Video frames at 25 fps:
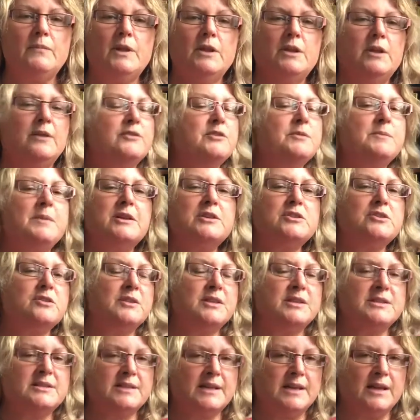You have to make sure
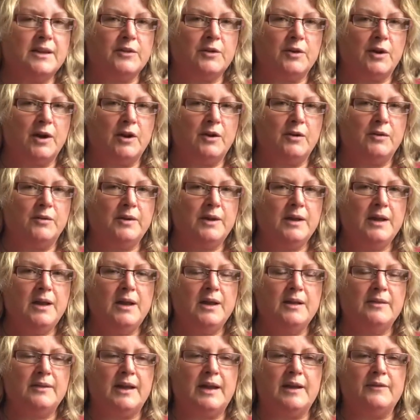they stay on their own.
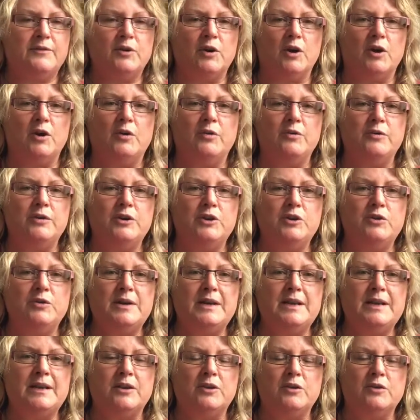They have their own
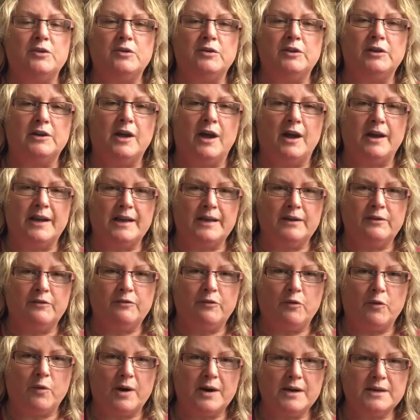unique Google login
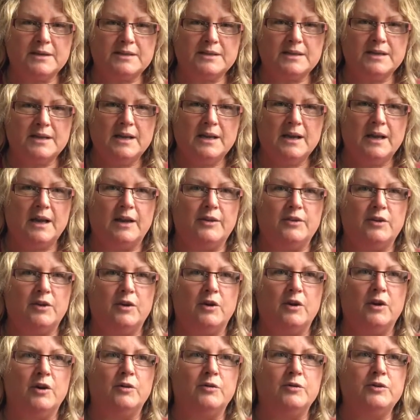for it and
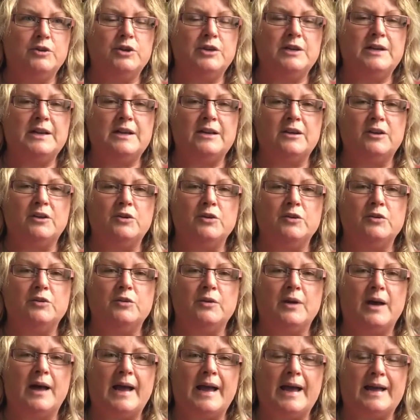their own unique
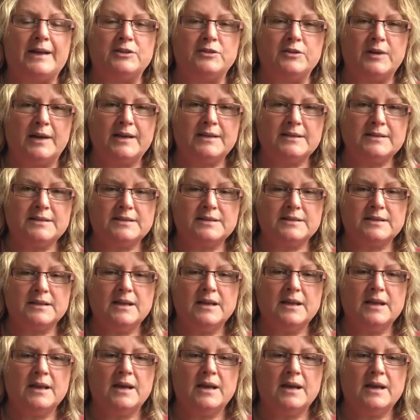Google address,